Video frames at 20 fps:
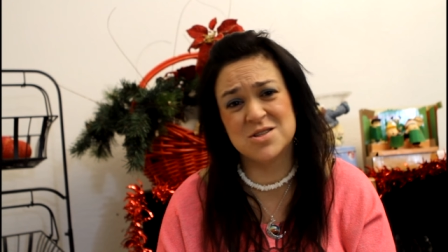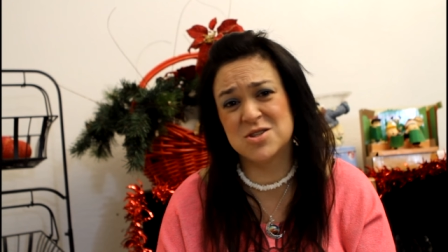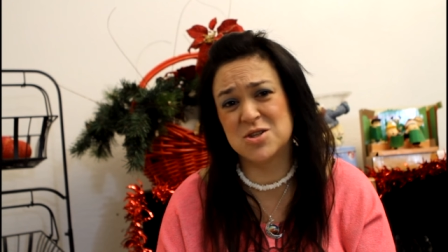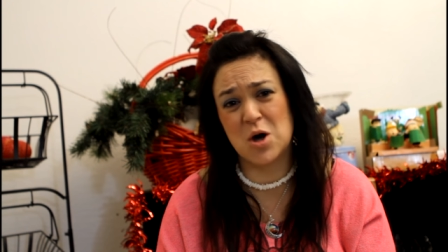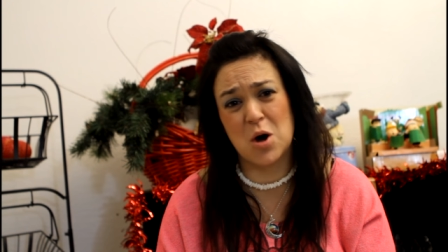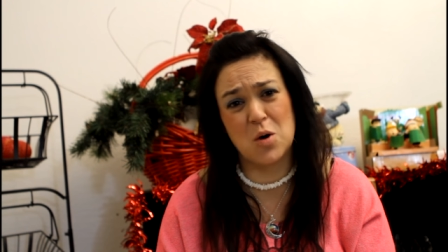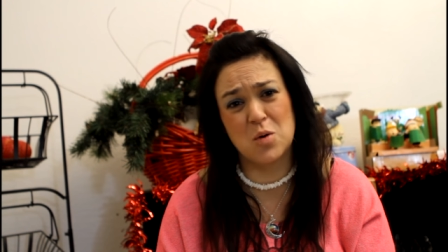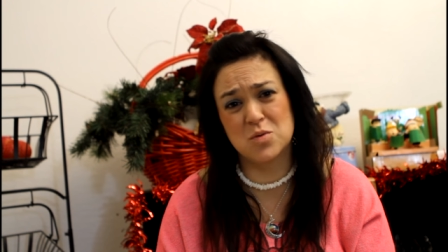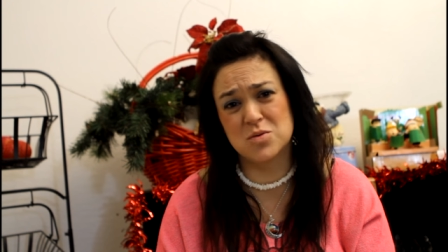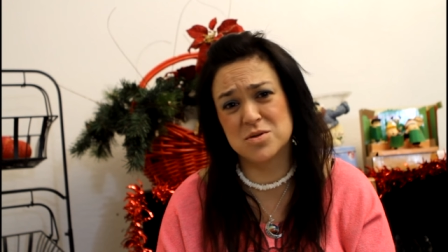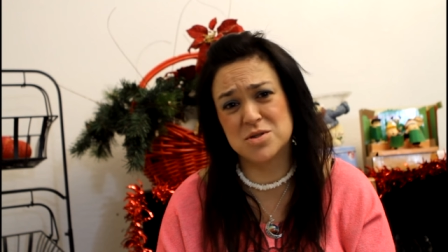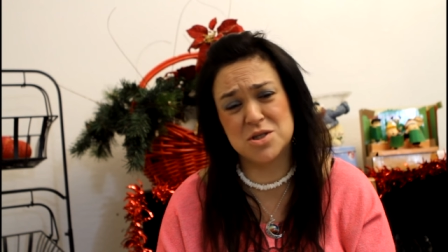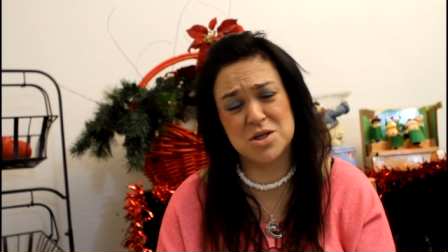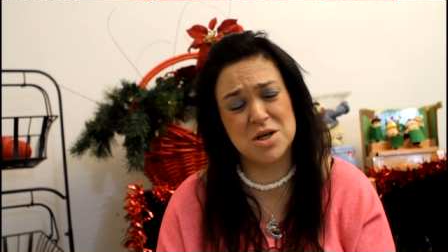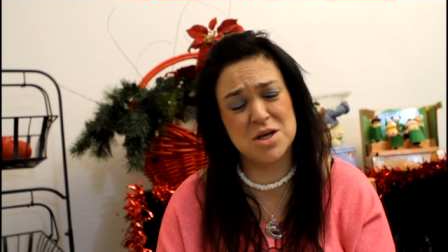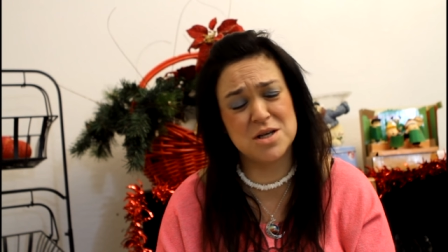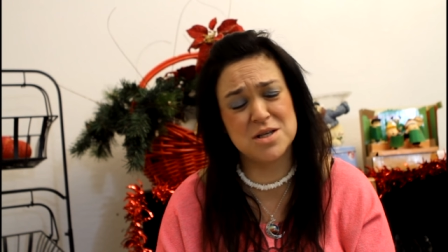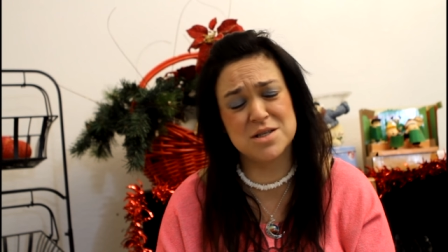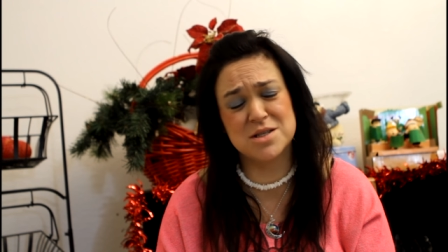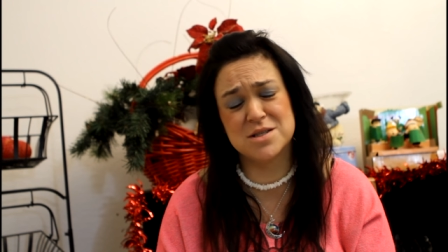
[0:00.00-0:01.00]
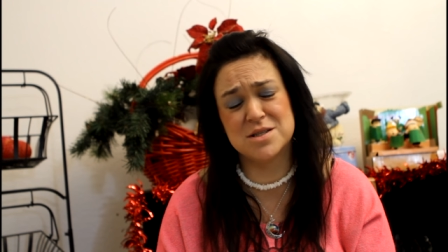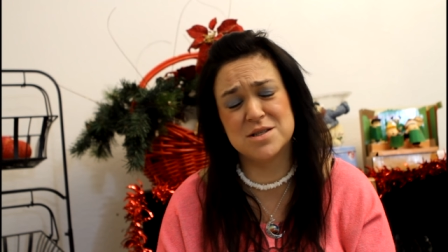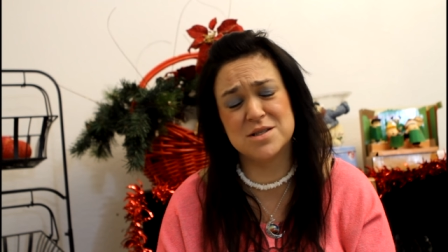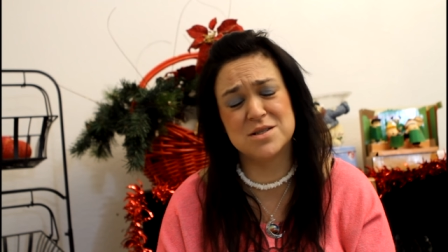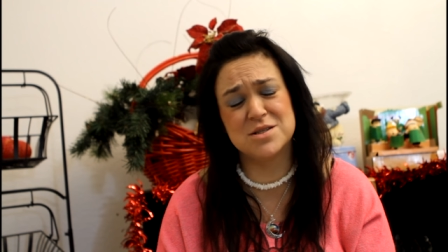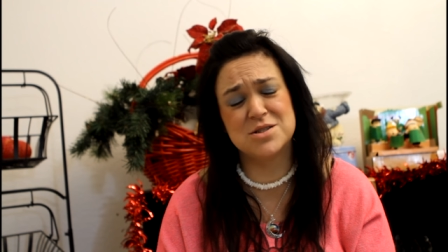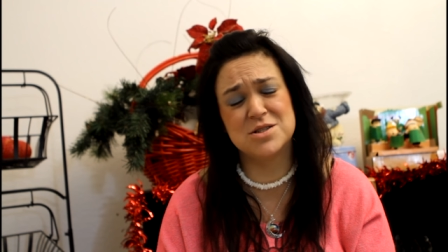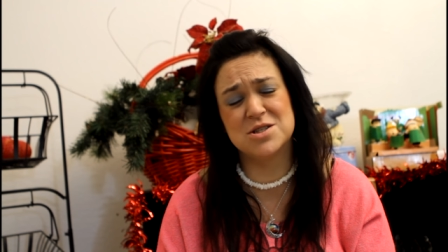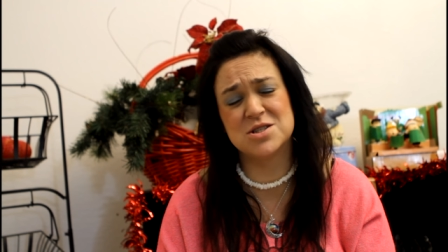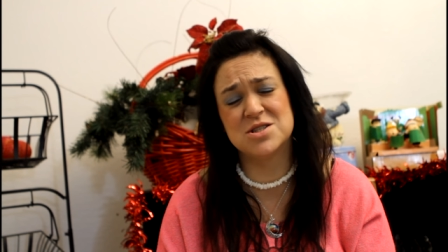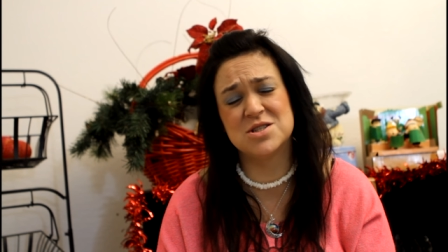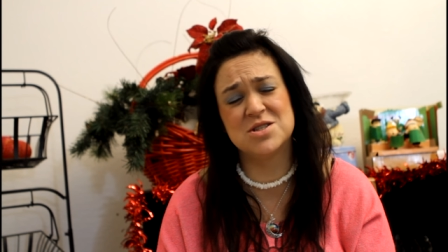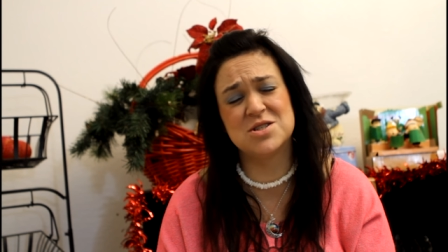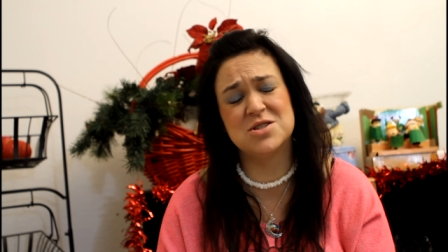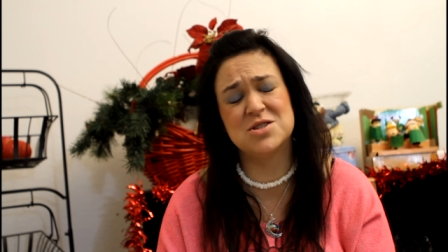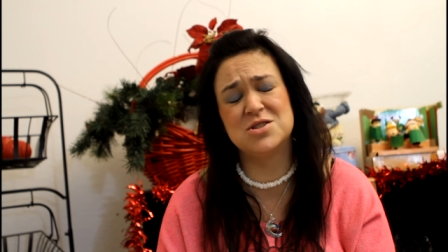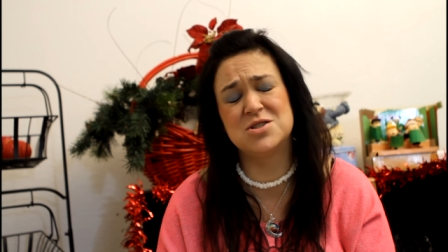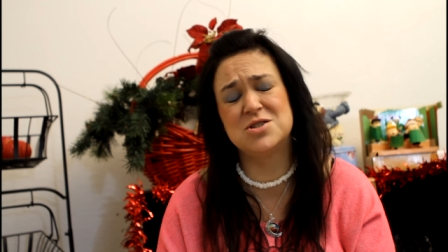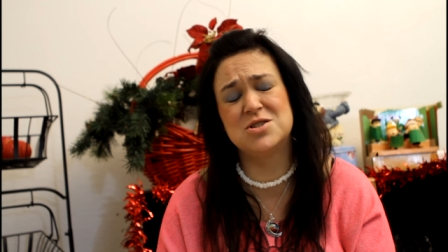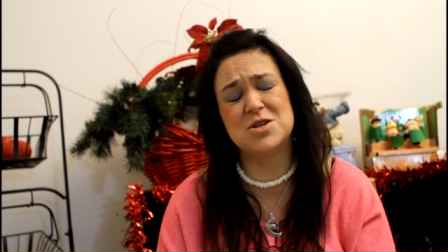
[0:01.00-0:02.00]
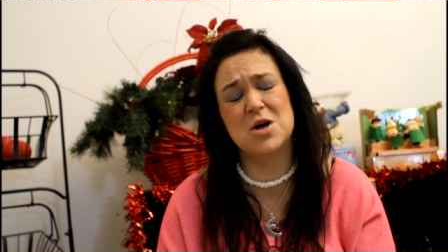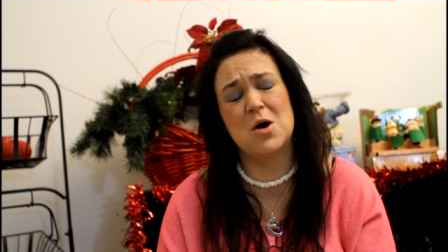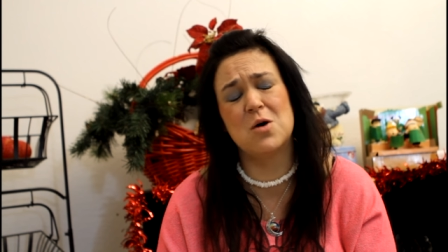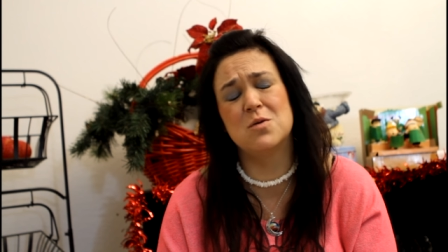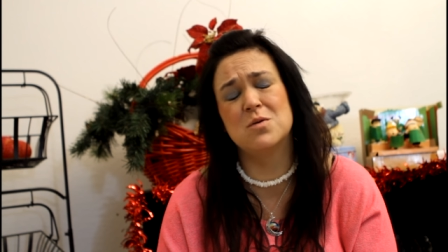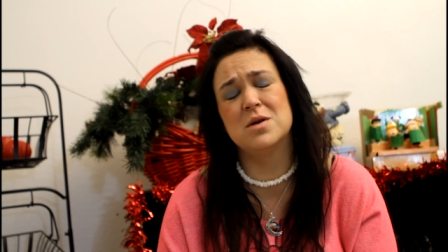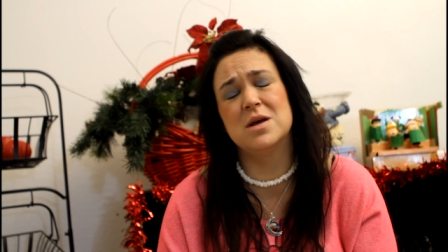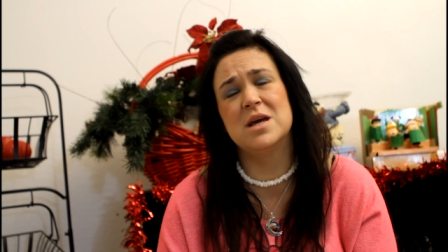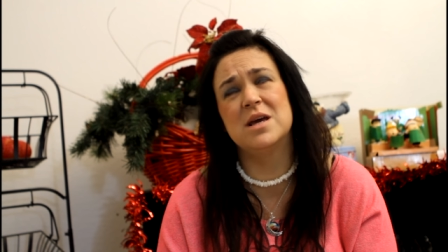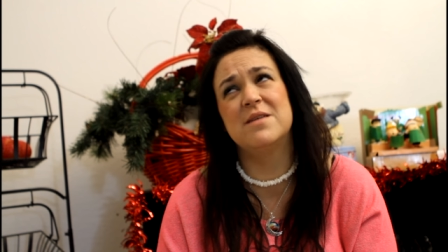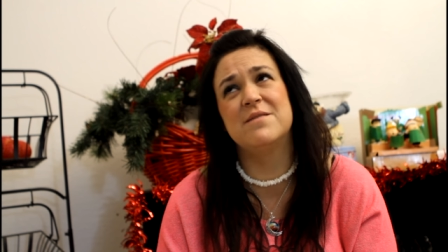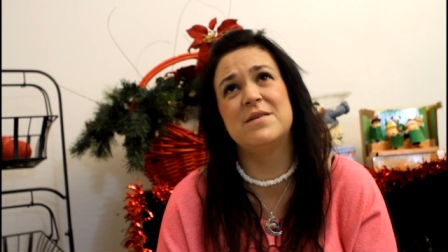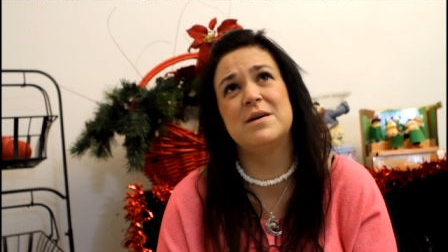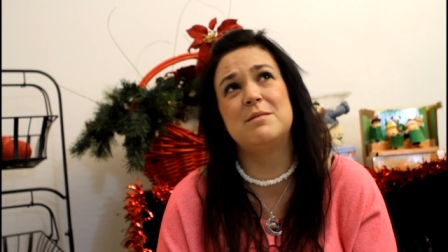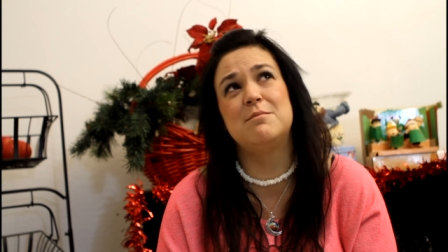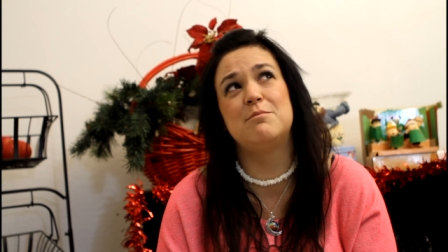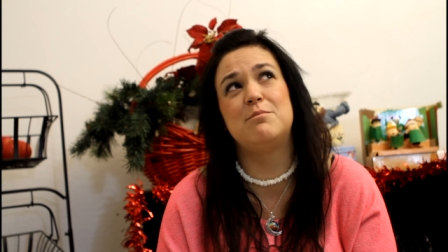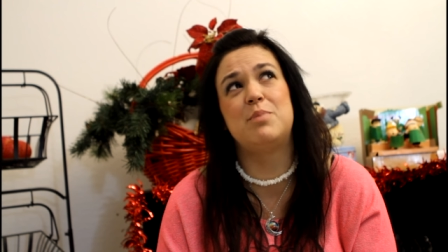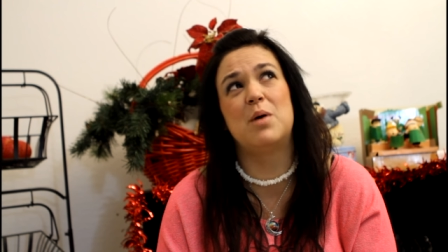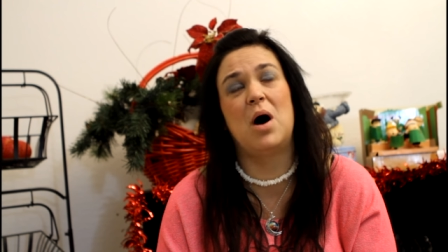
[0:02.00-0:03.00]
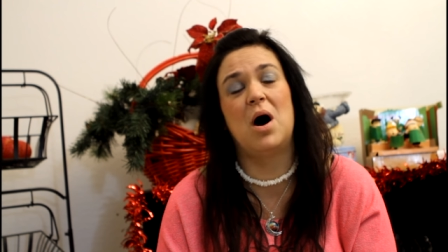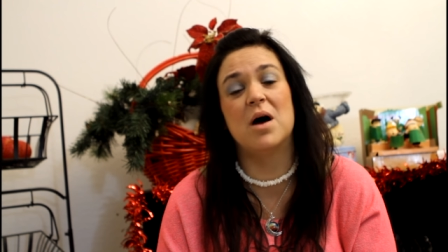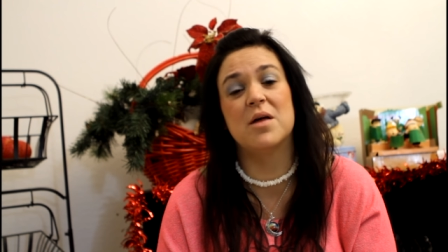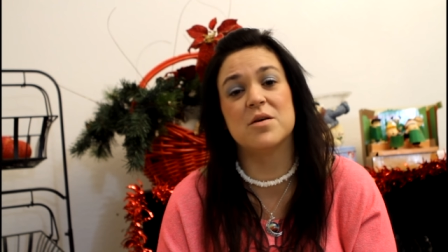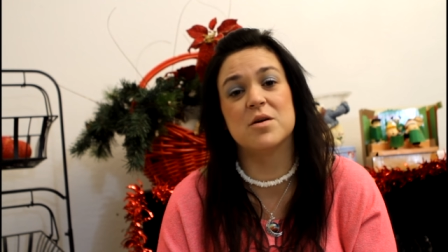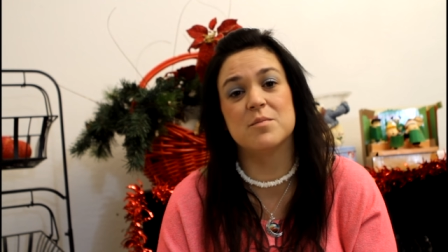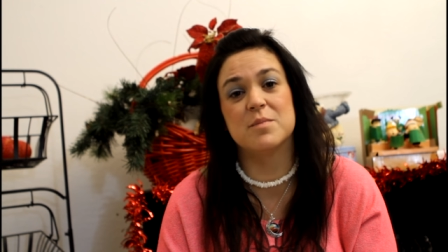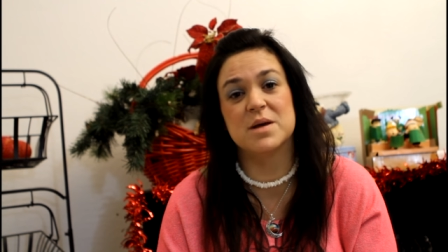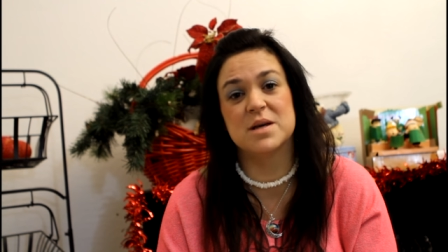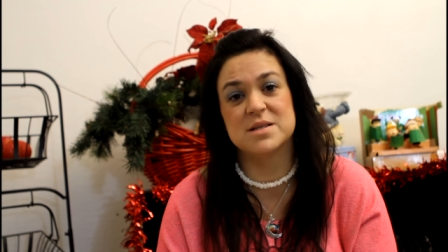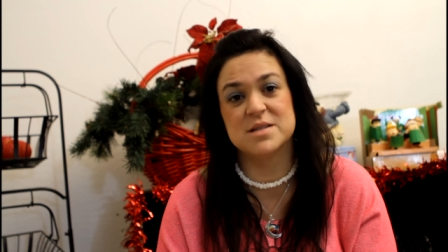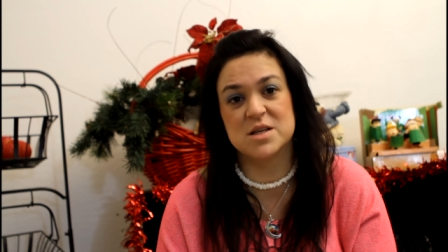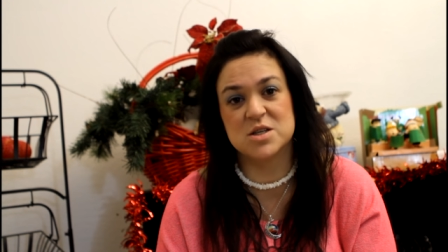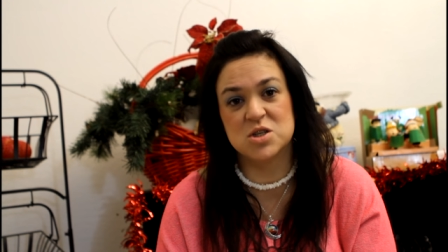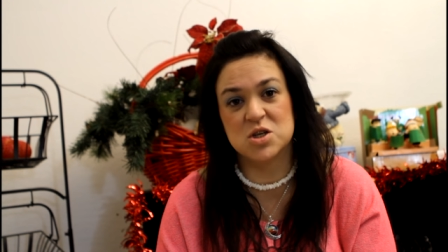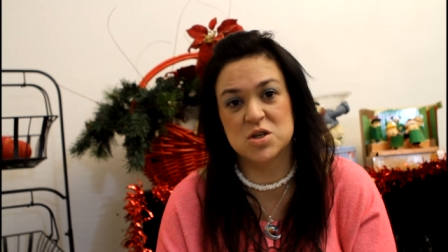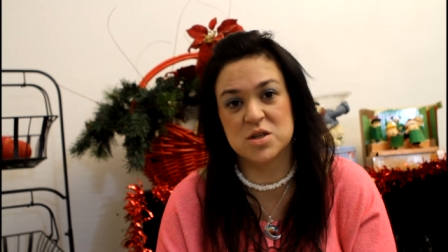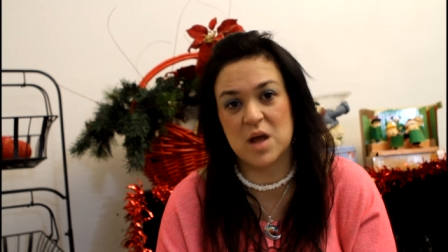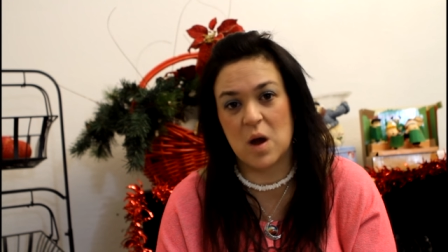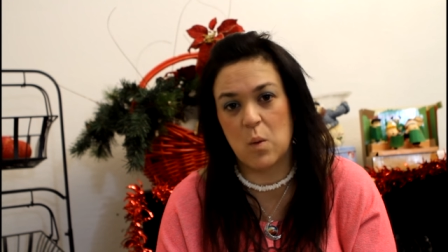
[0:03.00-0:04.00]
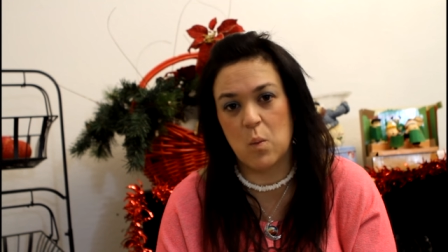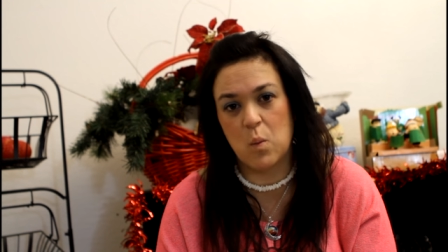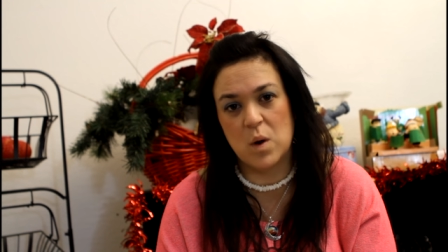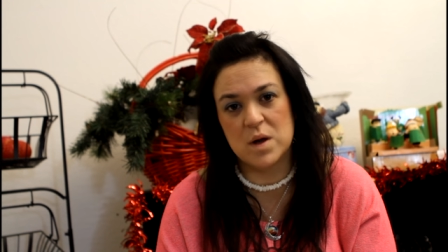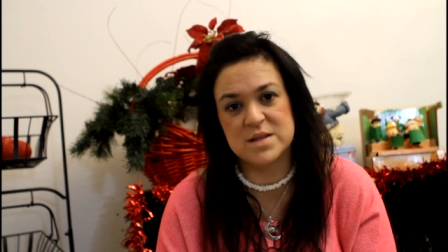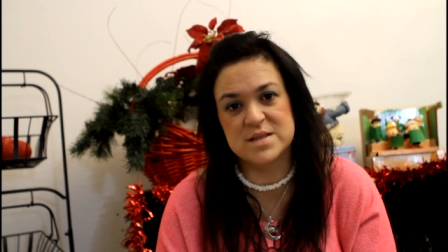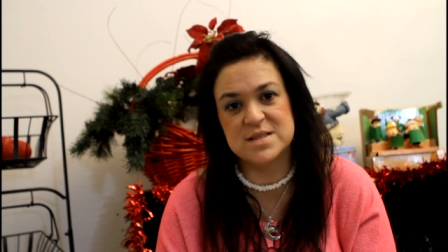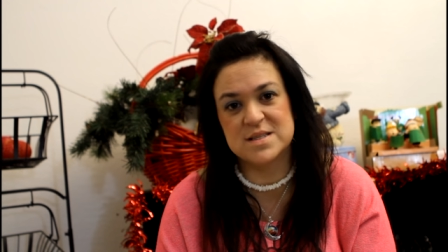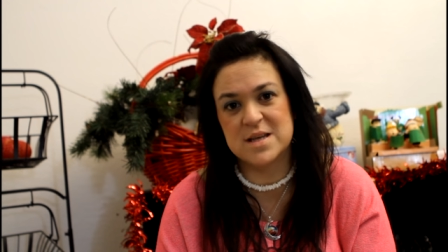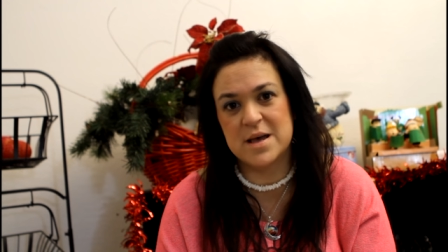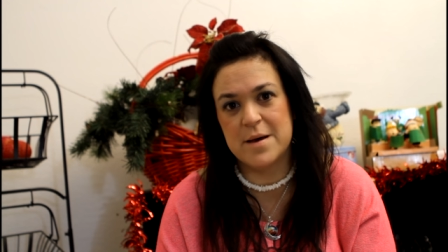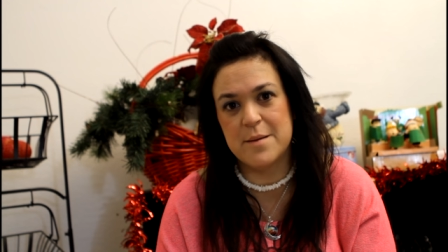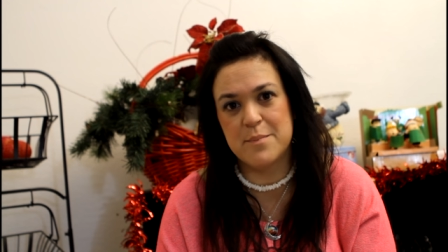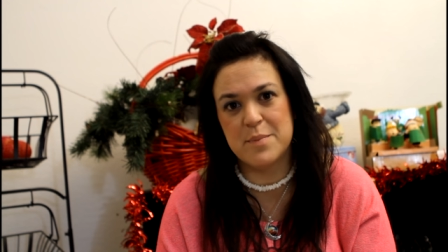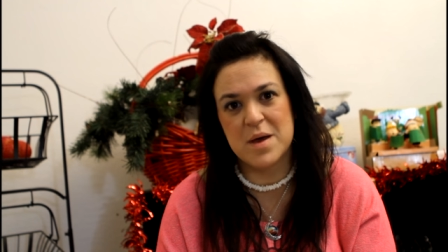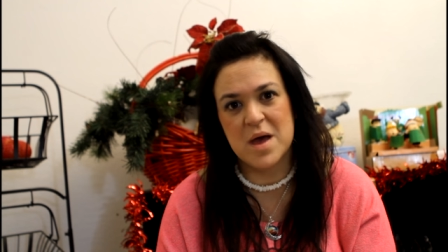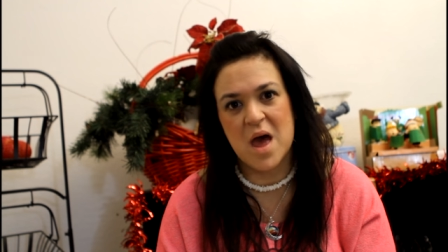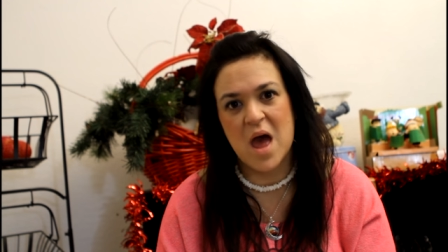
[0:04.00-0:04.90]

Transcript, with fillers: don't, just, just don't even bother because I took that one sip